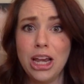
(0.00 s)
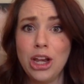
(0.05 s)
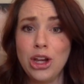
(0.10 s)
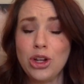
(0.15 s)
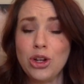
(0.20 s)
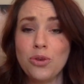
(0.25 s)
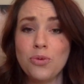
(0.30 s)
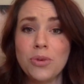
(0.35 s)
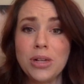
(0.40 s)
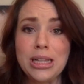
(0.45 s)

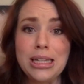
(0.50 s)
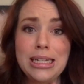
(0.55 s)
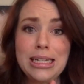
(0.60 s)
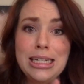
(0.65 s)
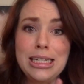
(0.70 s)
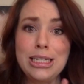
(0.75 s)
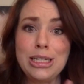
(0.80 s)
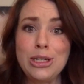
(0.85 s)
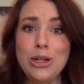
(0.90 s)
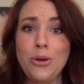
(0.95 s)
you really
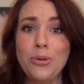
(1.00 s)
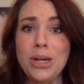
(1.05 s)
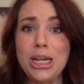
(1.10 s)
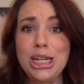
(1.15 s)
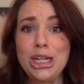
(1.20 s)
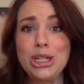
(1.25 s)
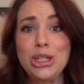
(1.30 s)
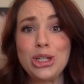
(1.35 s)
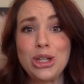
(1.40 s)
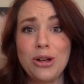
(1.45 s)
need to know
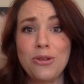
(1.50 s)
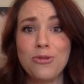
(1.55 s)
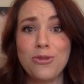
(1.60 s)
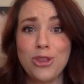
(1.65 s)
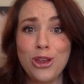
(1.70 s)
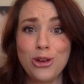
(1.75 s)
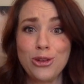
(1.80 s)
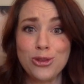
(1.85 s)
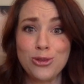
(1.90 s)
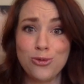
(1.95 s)
each of
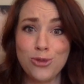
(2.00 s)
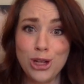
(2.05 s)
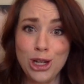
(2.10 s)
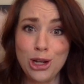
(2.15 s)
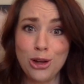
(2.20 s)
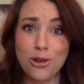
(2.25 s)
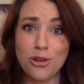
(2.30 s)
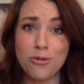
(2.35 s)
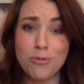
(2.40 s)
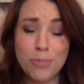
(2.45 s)
those
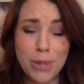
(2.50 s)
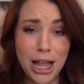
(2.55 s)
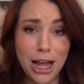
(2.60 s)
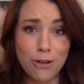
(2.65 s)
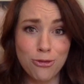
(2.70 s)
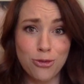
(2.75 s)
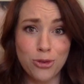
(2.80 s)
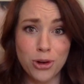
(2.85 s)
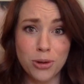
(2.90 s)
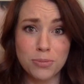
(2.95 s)
video
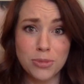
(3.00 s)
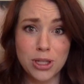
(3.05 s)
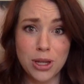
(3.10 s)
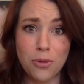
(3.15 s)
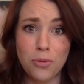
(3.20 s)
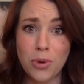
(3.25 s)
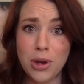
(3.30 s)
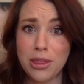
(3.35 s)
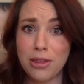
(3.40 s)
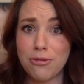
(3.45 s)
platforms and
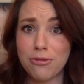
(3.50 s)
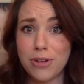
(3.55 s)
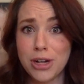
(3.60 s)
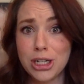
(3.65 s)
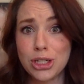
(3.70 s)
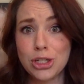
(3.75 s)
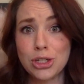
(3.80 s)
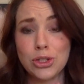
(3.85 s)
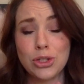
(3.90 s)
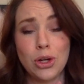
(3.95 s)
where the
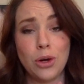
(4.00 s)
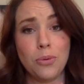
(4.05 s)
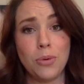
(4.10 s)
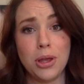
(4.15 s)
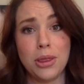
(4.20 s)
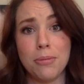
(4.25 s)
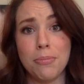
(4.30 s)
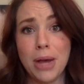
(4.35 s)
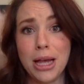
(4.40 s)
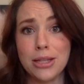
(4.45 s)
functions are, where
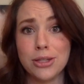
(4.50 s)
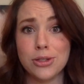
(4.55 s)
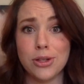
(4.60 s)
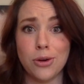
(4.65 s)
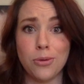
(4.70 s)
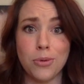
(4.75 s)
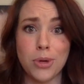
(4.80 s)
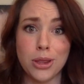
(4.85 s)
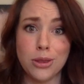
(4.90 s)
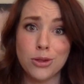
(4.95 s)
the buttons are,
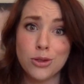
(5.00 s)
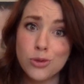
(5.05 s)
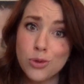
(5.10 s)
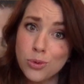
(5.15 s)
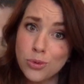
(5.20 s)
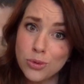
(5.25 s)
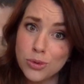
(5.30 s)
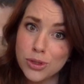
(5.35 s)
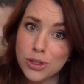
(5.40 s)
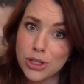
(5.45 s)
what
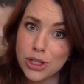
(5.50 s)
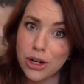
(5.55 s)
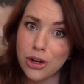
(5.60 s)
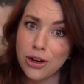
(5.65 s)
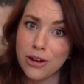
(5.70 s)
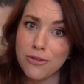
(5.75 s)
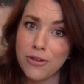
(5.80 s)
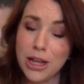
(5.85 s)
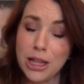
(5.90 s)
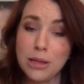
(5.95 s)
tools are
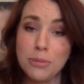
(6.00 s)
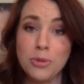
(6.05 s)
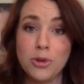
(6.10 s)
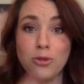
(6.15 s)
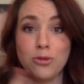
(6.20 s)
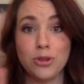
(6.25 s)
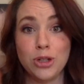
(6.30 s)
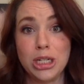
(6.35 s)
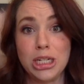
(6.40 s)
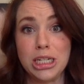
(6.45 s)
available
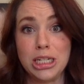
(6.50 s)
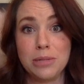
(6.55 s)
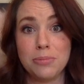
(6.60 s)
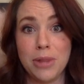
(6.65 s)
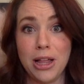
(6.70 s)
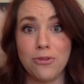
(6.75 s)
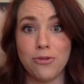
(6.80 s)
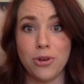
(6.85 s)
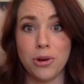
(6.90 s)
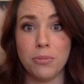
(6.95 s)
for each
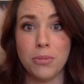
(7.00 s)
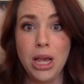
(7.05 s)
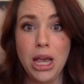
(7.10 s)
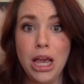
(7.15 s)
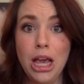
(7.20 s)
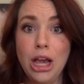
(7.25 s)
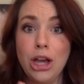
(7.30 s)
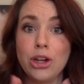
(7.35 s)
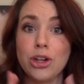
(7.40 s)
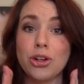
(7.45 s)
platform.
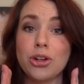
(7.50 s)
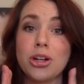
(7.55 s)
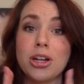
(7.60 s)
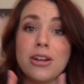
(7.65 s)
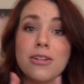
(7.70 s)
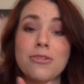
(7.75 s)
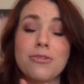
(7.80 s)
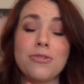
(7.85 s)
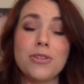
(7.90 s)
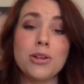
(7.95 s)
You're going
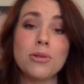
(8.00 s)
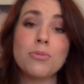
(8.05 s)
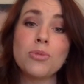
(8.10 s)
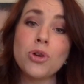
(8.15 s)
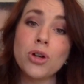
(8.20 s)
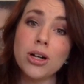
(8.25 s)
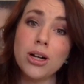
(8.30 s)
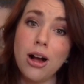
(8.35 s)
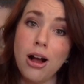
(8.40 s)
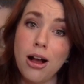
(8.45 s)
to feel
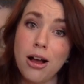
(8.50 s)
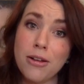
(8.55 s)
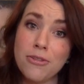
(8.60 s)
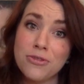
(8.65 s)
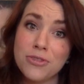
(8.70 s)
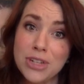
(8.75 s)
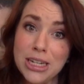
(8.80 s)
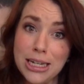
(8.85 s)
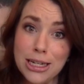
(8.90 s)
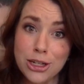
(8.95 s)
more
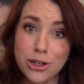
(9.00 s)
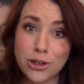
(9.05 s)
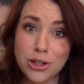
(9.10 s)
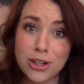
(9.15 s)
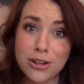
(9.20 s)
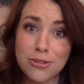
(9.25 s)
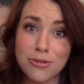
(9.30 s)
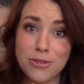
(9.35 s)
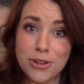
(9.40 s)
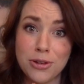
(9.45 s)
confident. You're
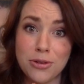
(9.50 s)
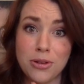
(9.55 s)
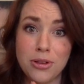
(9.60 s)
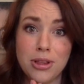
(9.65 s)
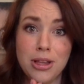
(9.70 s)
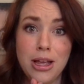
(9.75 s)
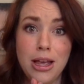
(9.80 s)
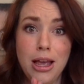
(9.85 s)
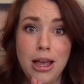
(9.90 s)
going to feel